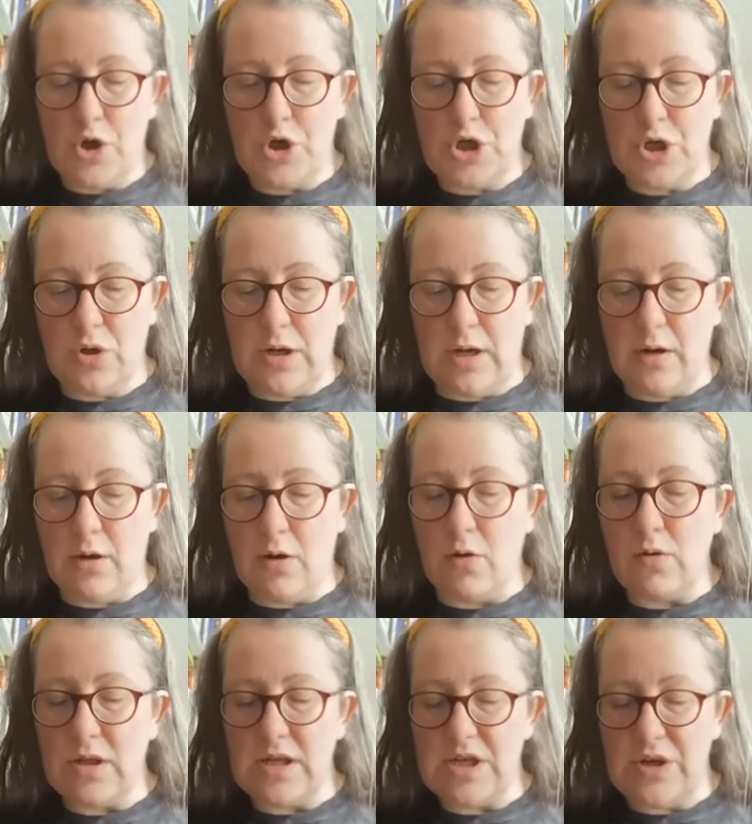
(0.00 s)
Shonan
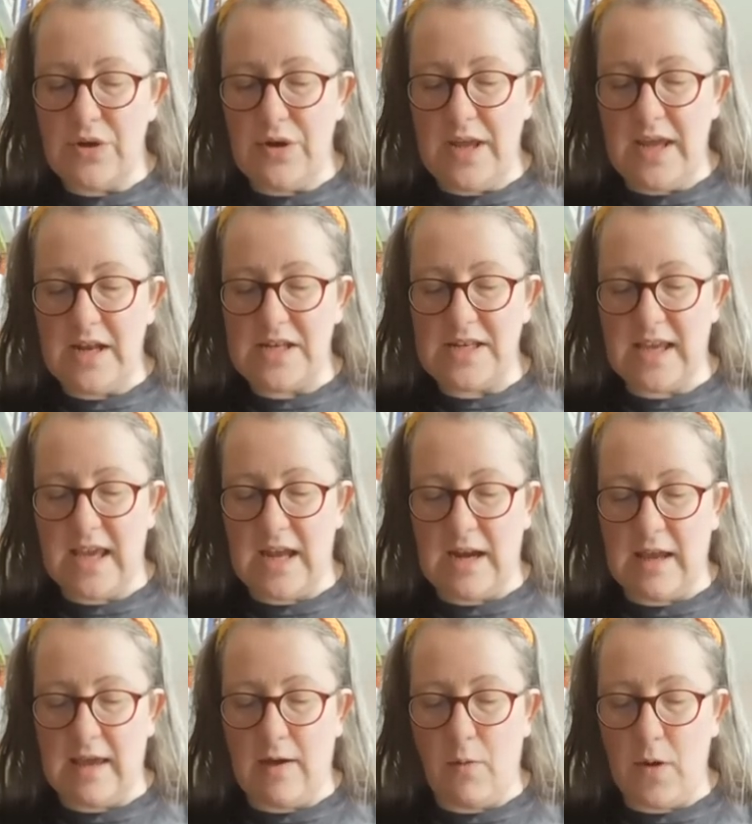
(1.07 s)
Gold is unique to
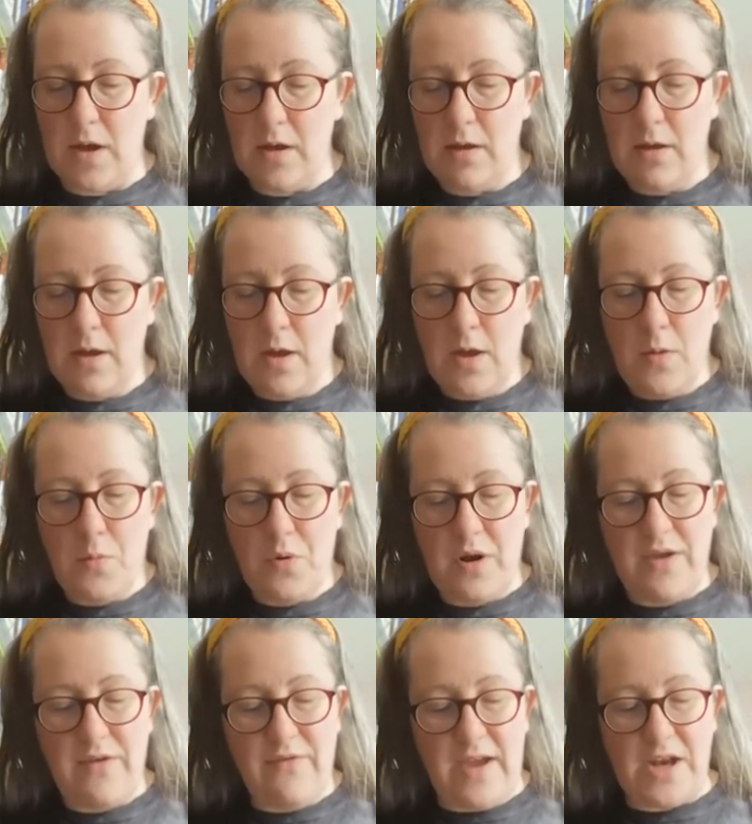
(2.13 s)
Kanagawa
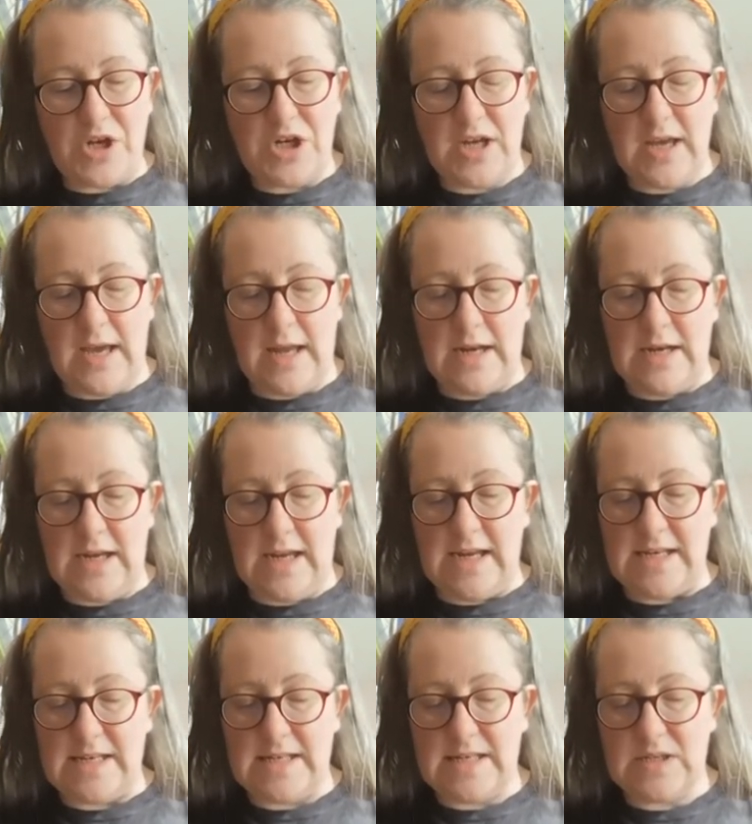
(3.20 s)
Prefecture and
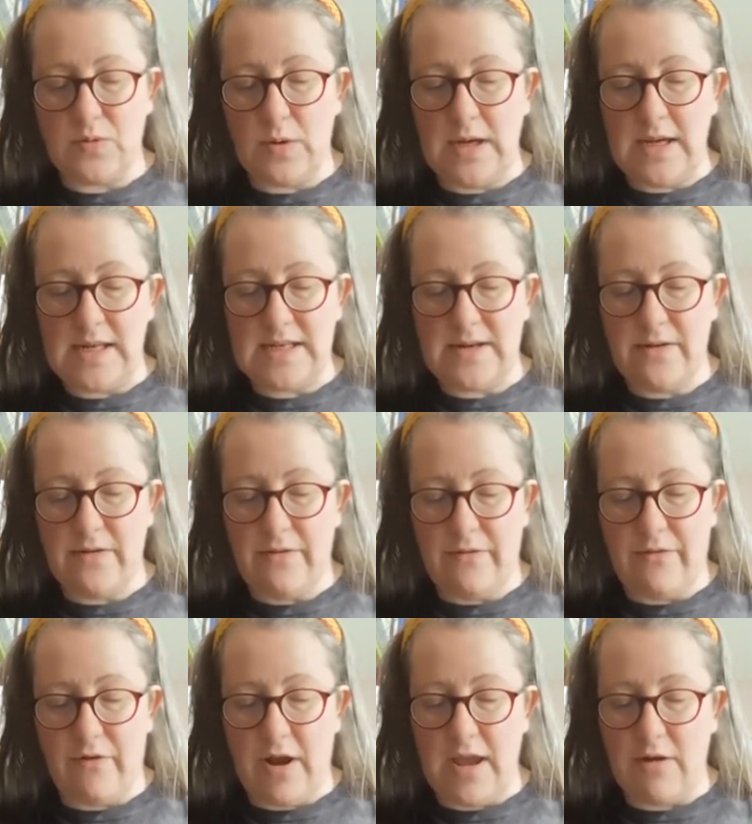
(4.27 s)
is sweet,
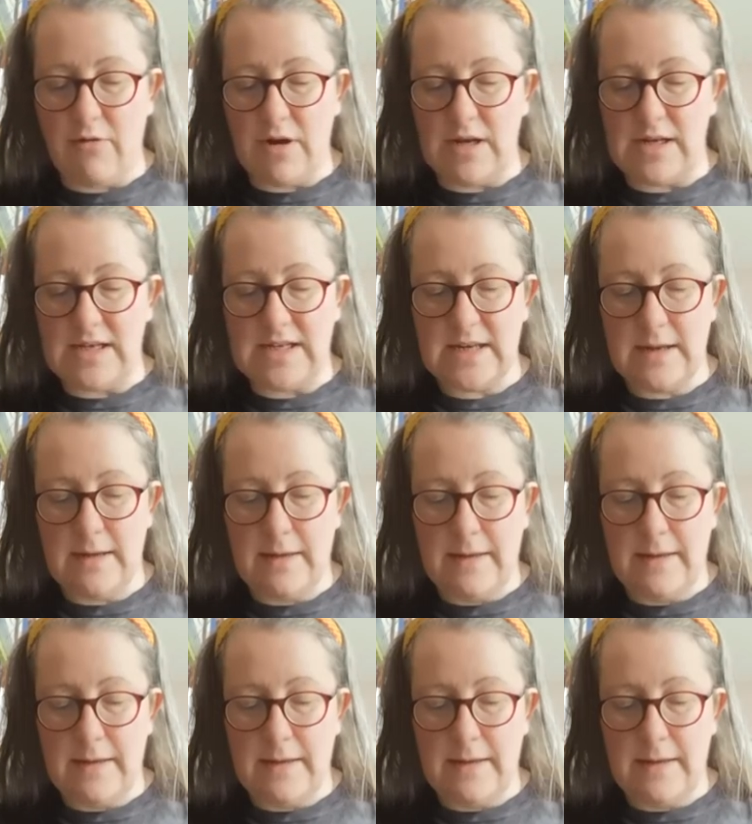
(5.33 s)
fragrant.